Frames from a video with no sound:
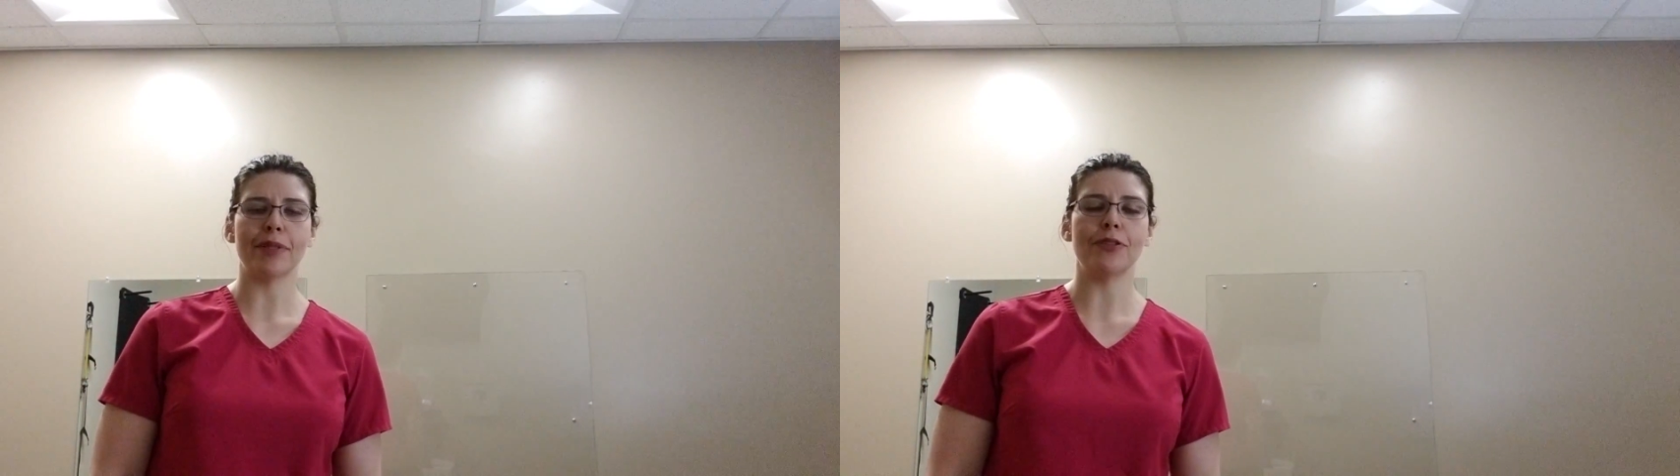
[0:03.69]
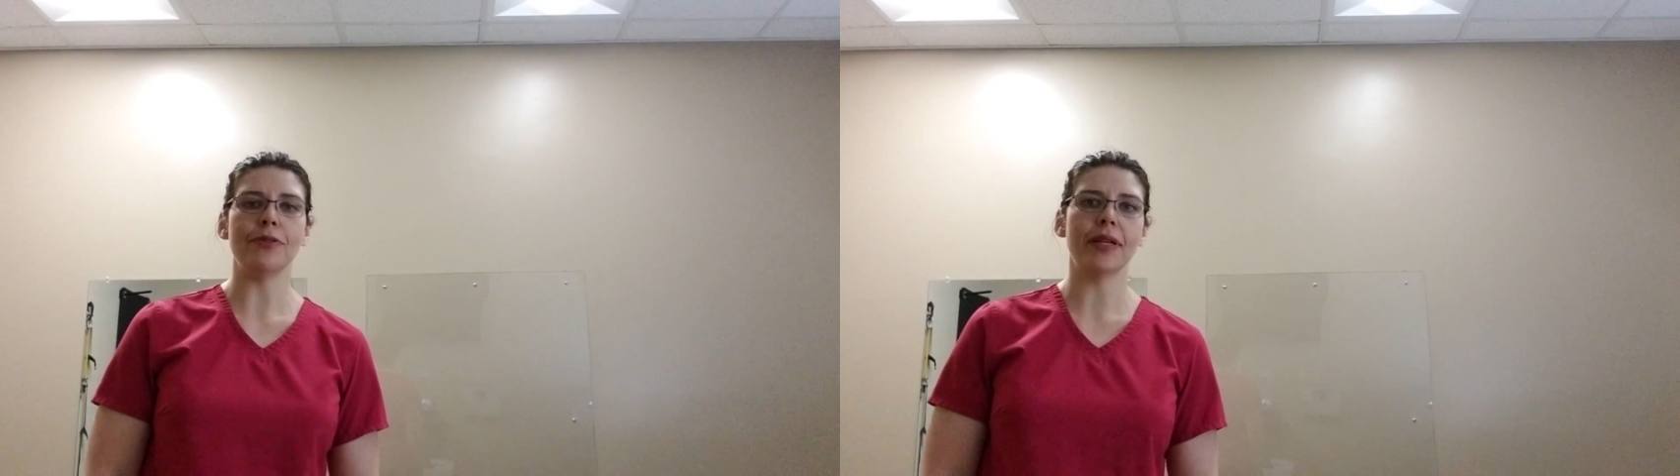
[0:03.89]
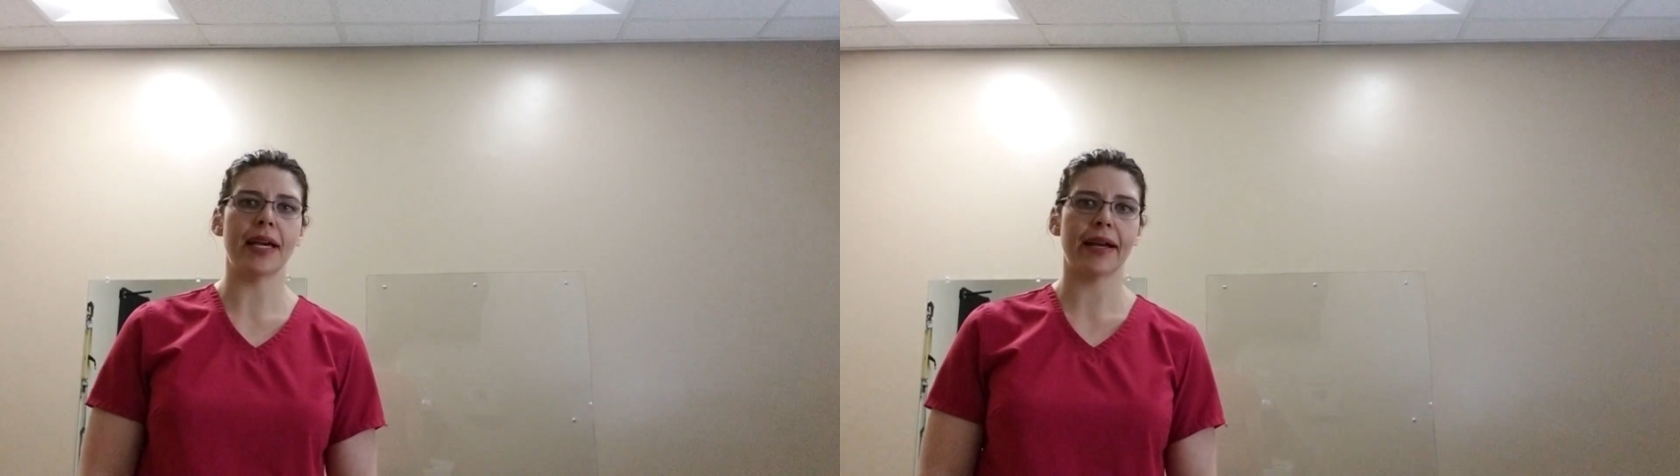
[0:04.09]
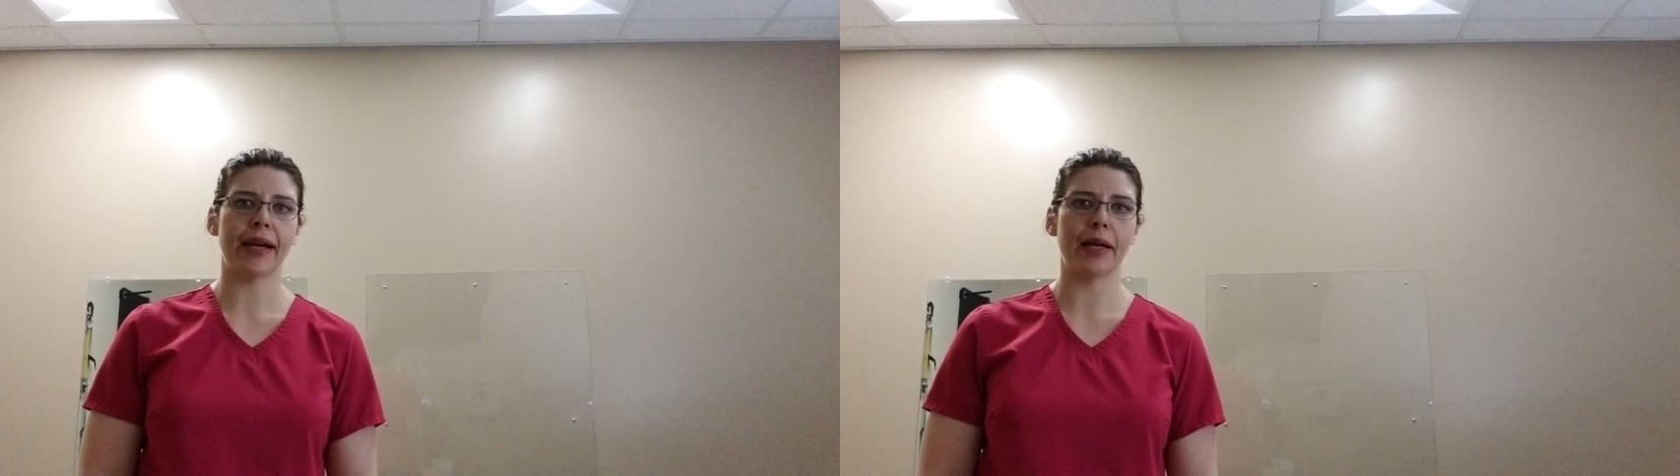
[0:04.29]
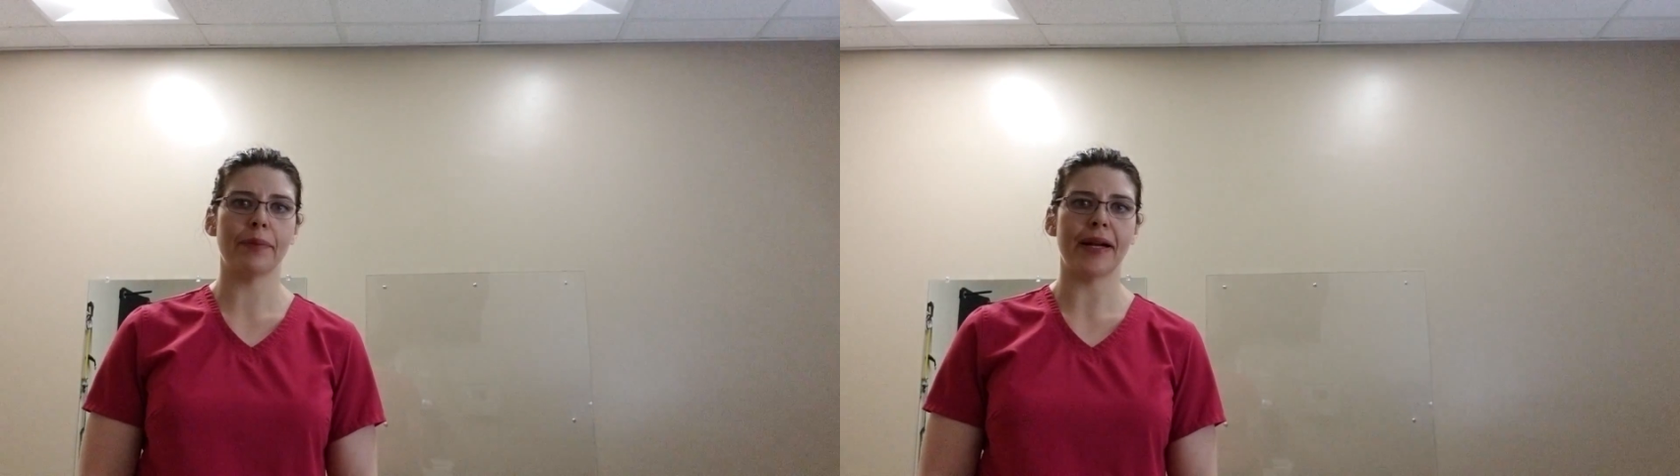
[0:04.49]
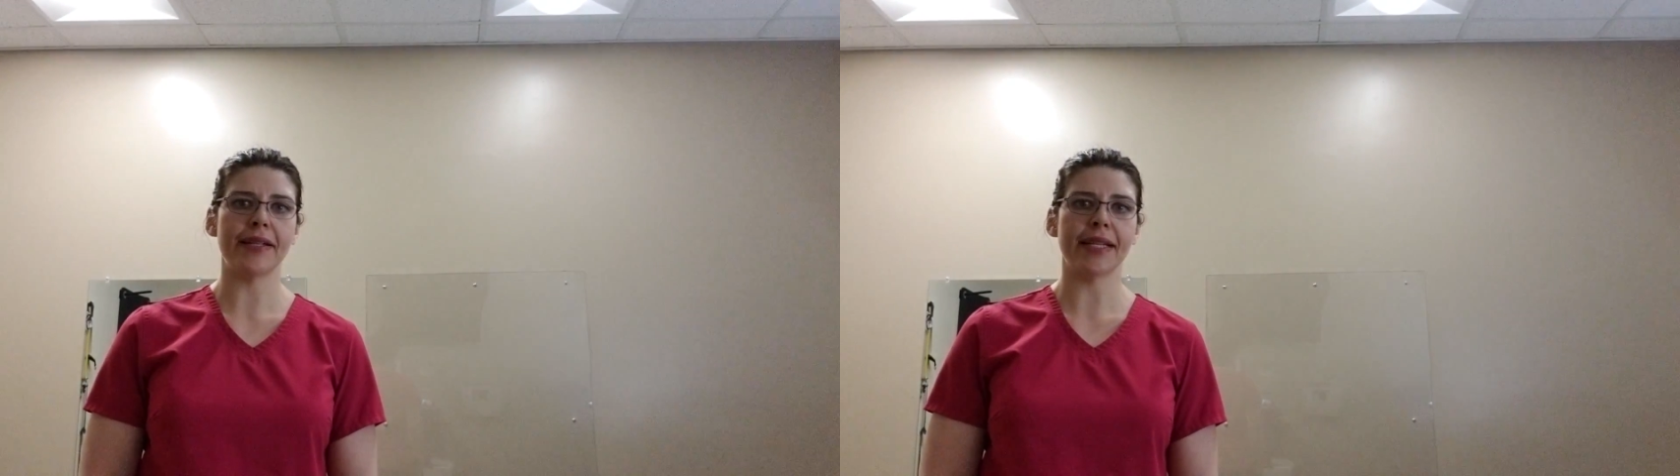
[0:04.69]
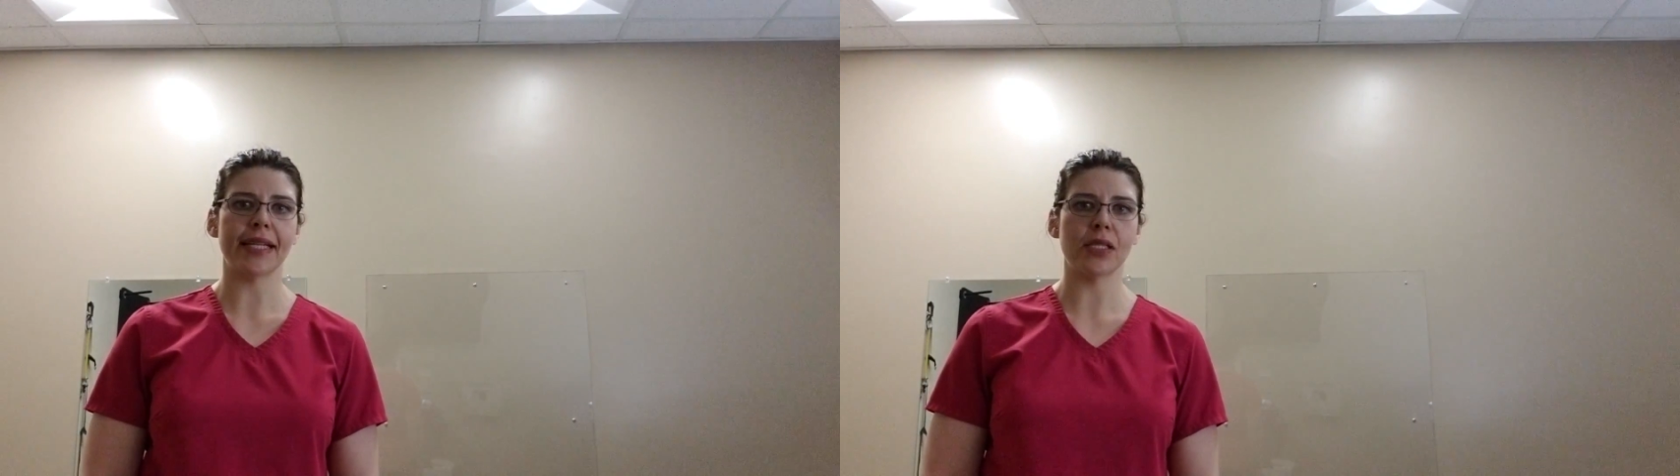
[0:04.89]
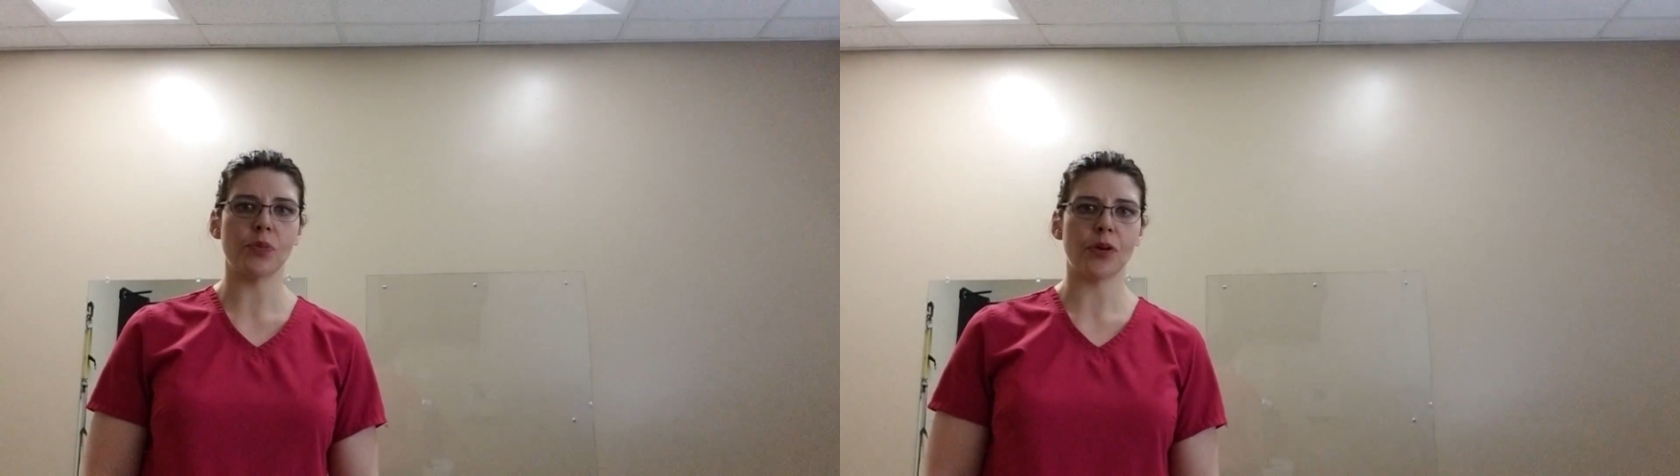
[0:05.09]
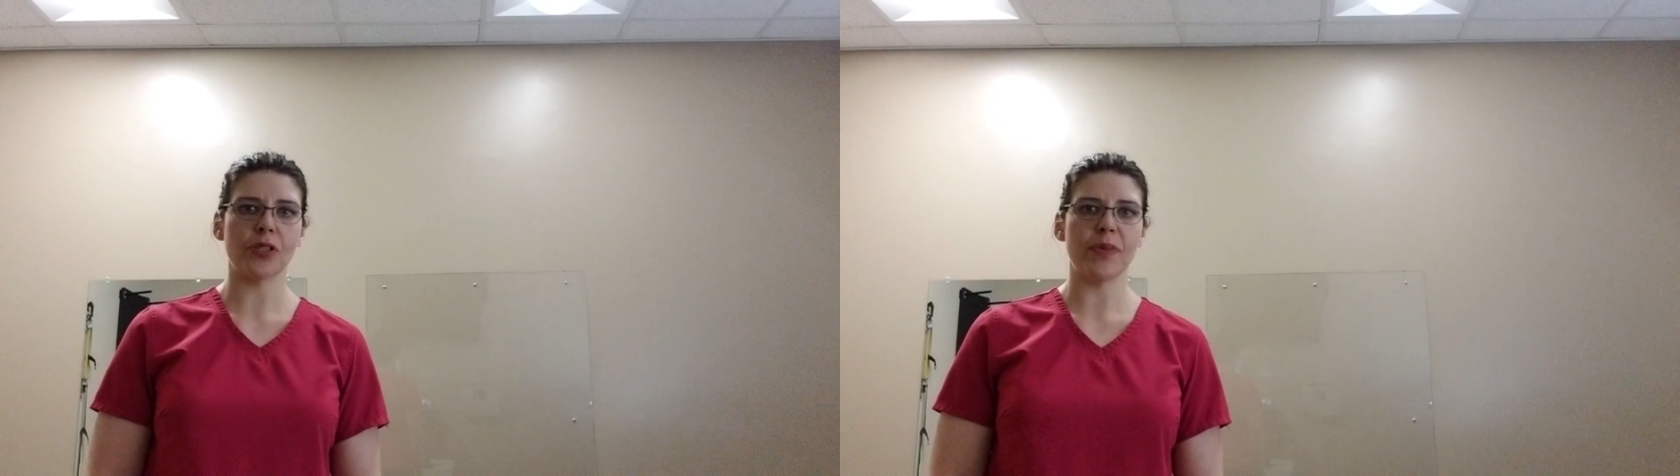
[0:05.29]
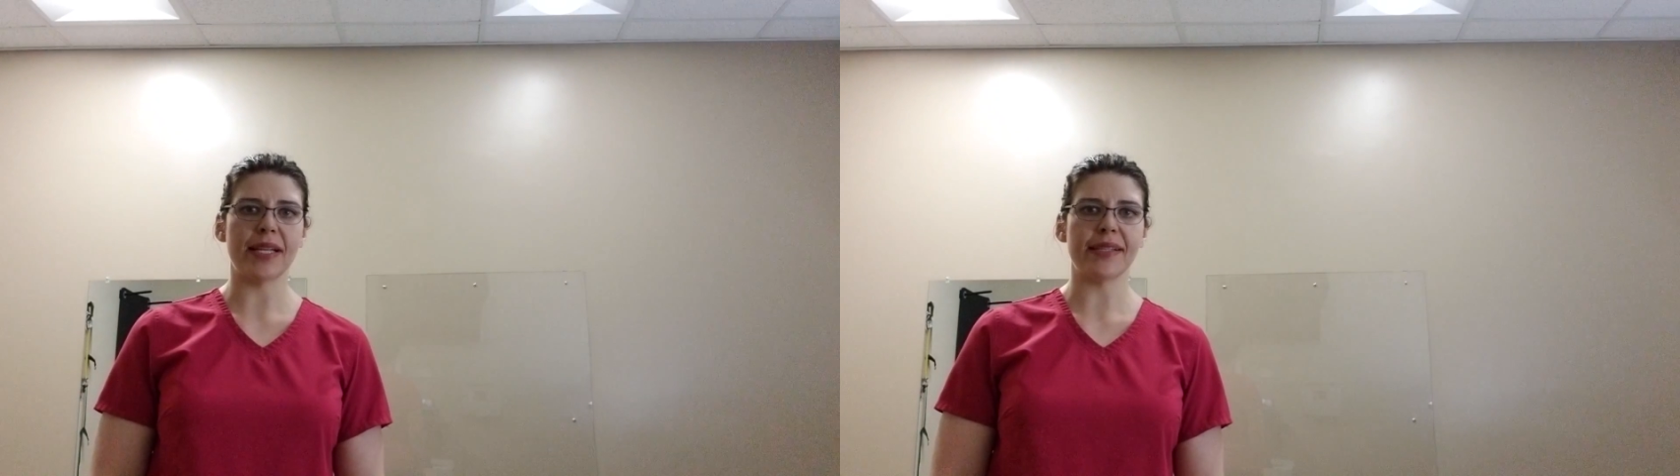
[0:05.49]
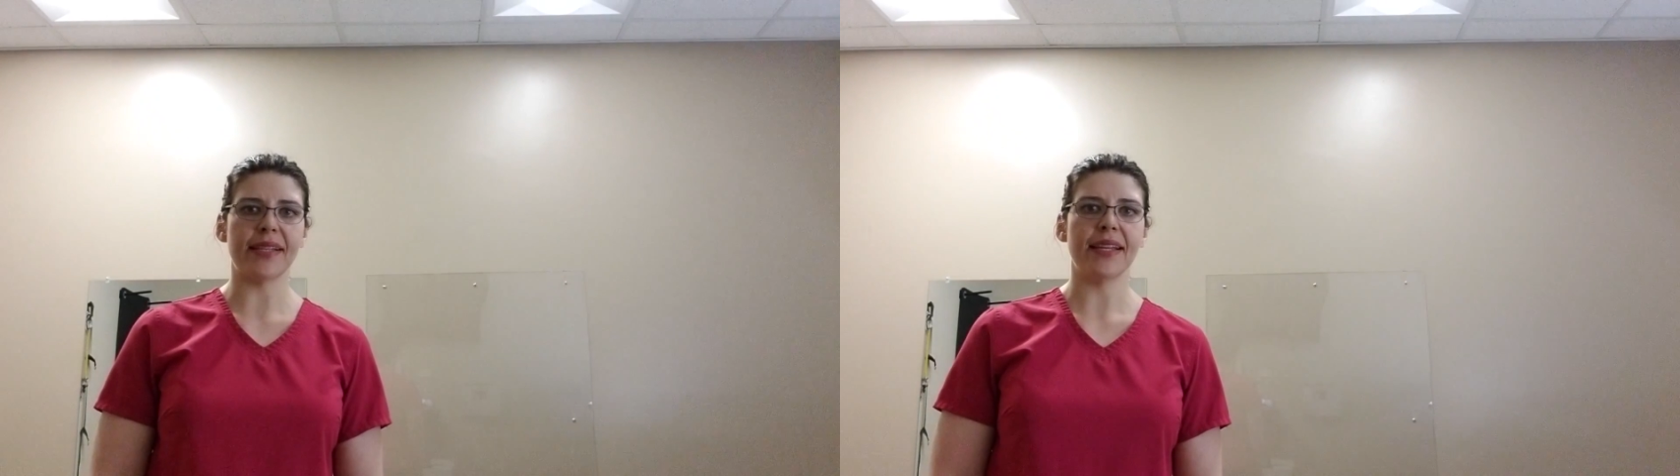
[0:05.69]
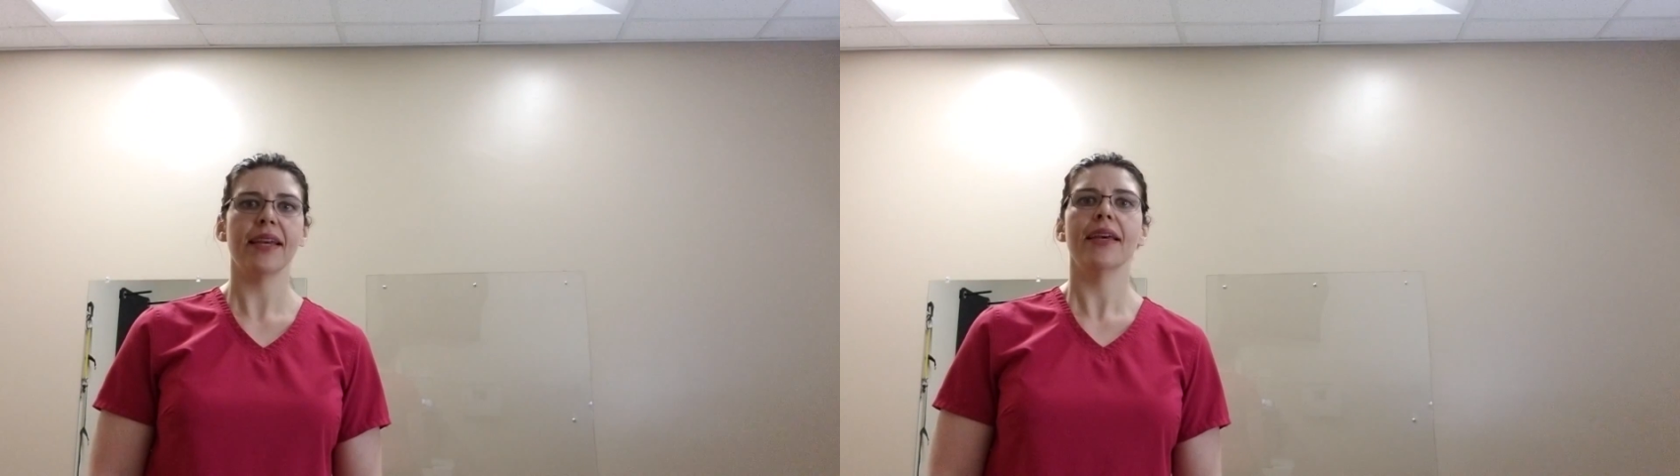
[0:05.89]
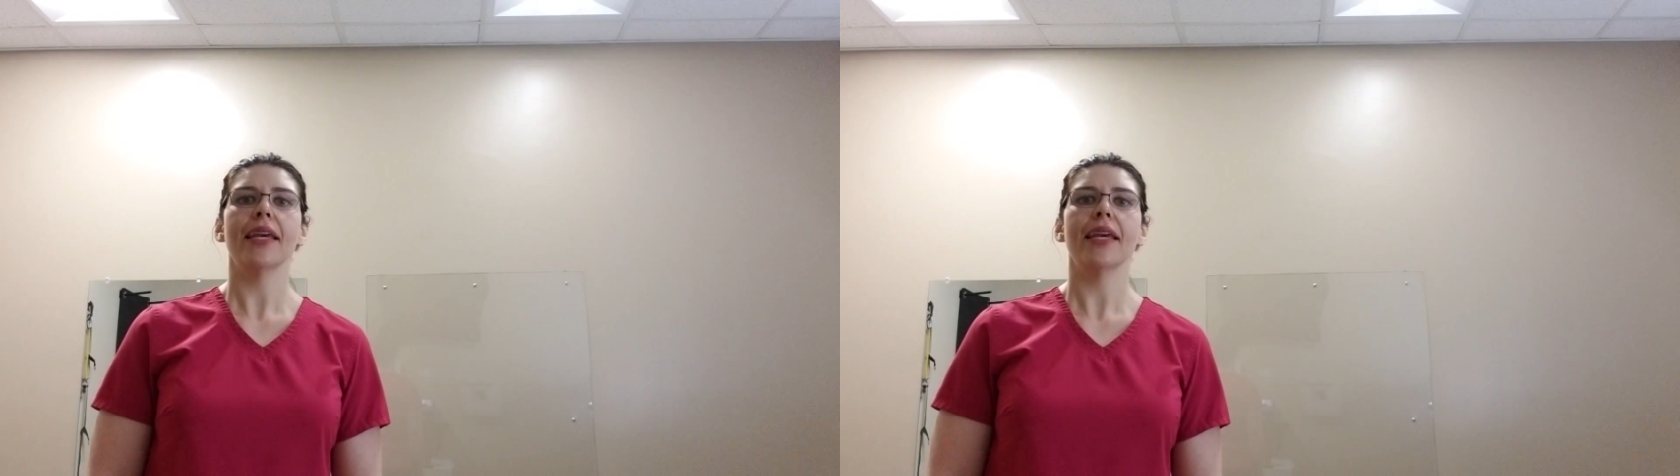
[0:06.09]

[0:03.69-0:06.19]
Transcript: with Ducat Chiropractic and Sports Medicine